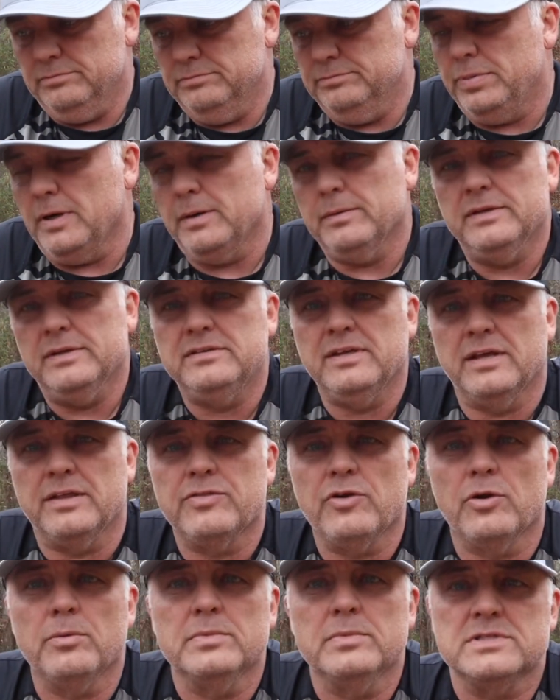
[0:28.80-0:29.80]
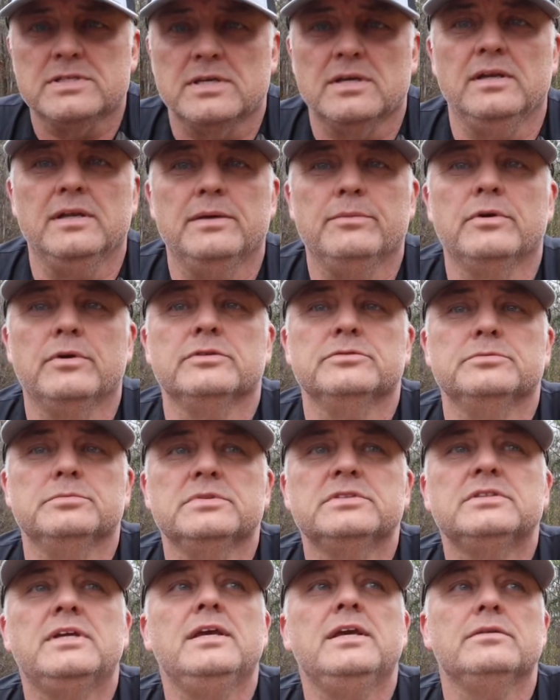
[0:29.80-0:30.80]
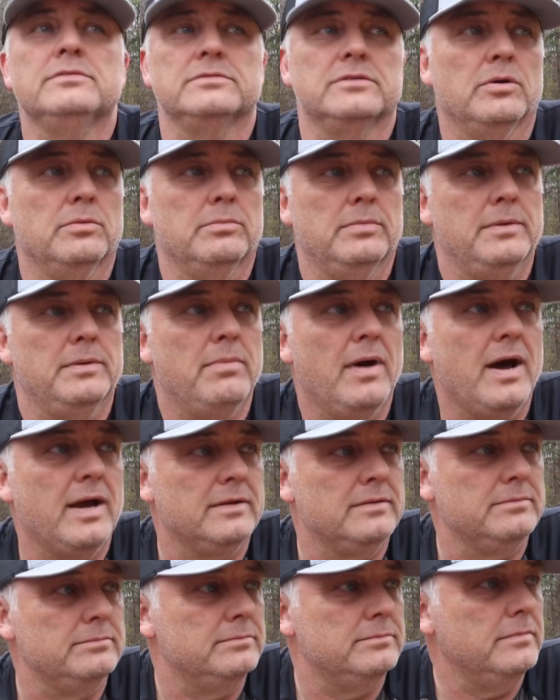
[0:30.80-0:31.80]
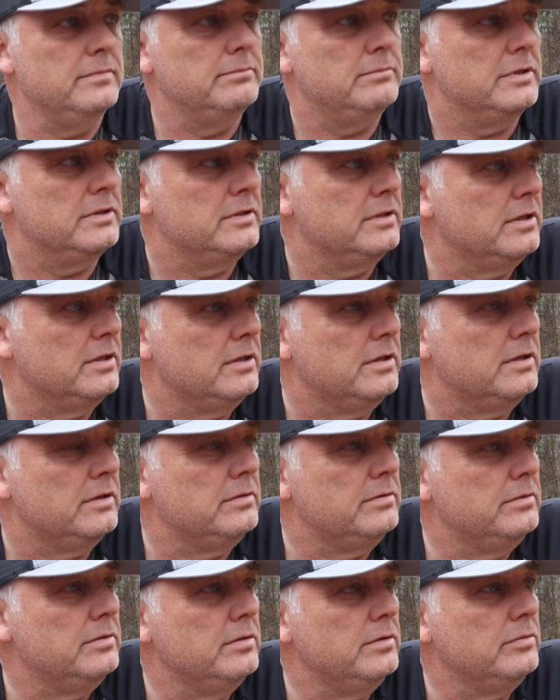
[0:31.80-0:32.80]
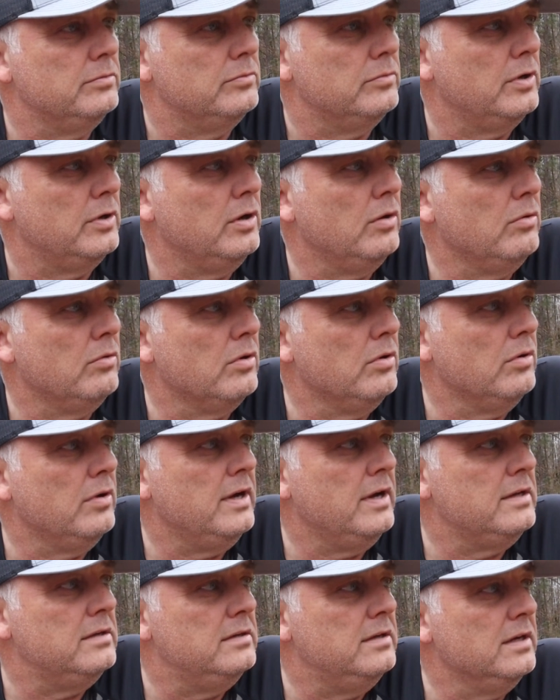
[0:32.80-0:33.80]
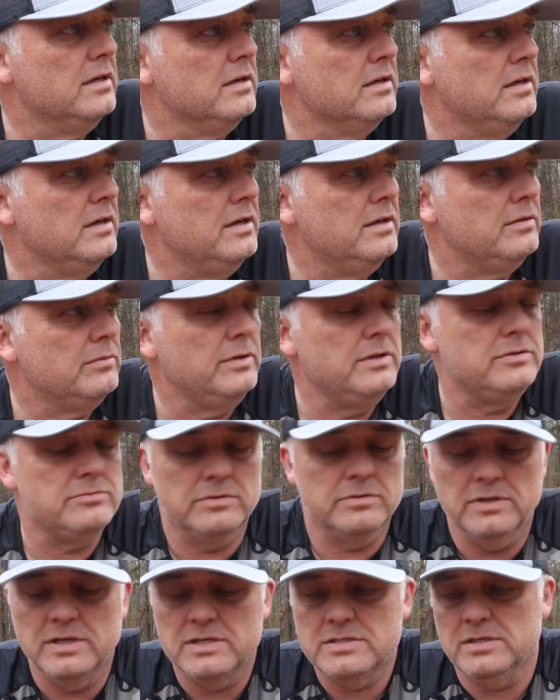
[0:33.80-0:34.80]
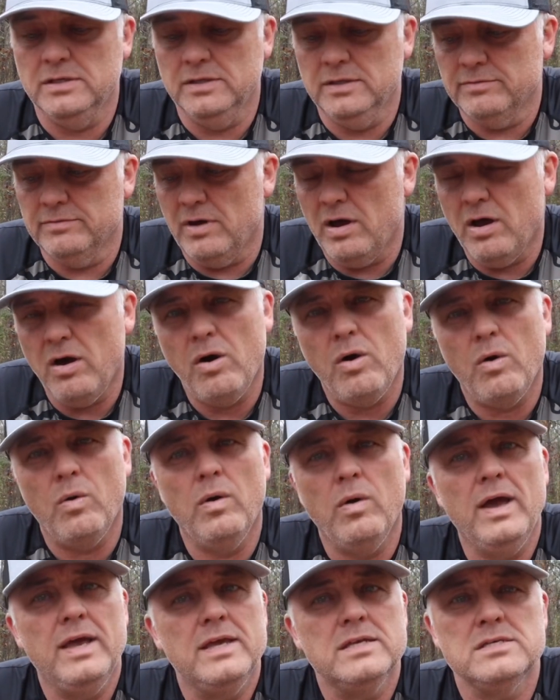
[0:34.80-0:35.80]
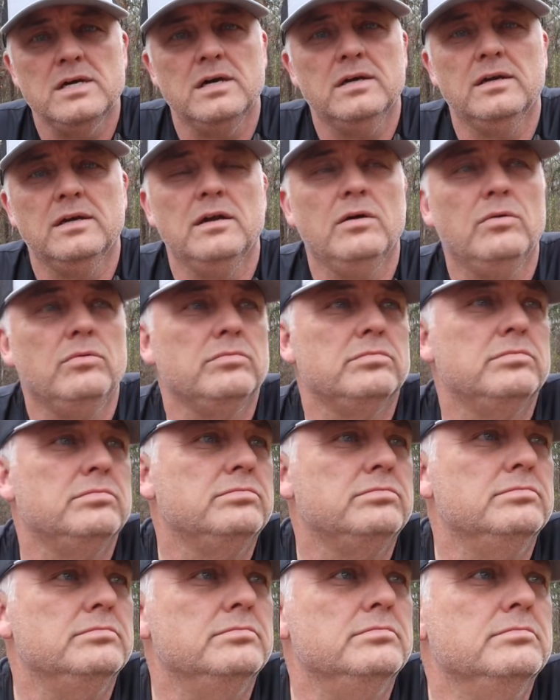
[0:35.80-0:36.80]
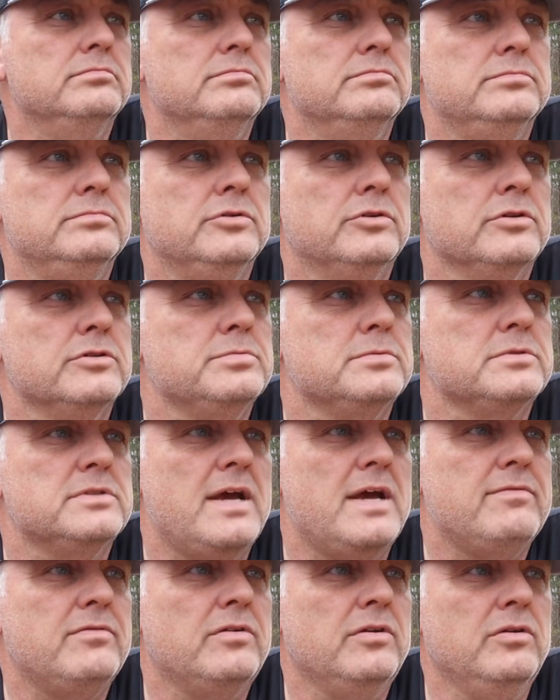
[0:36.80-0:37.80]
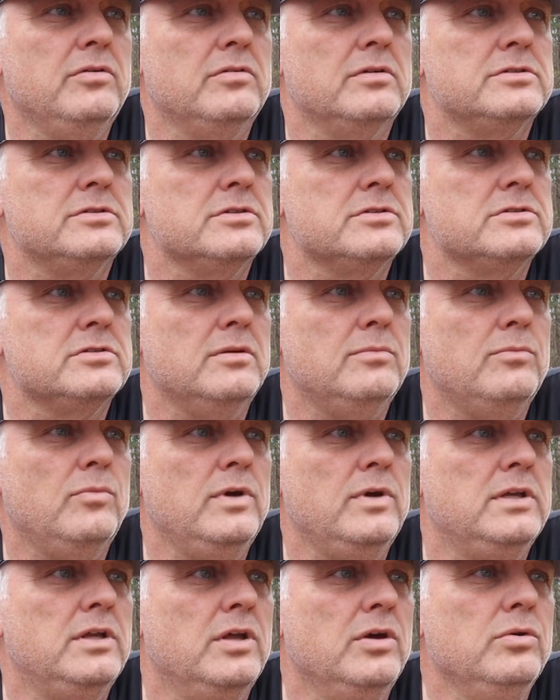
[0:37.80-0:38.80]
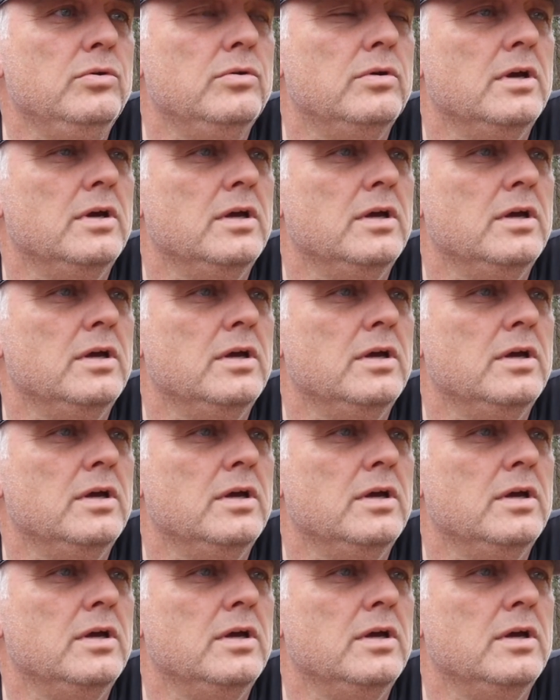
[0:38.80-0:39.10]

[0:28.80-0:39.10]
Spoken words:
probably have to take a thermocell in because the mosquitoes are gonna be biting. But we're going to go ahead and deer hunt. We traditionally have always hunted on Christmas afternoon. It's just something we do.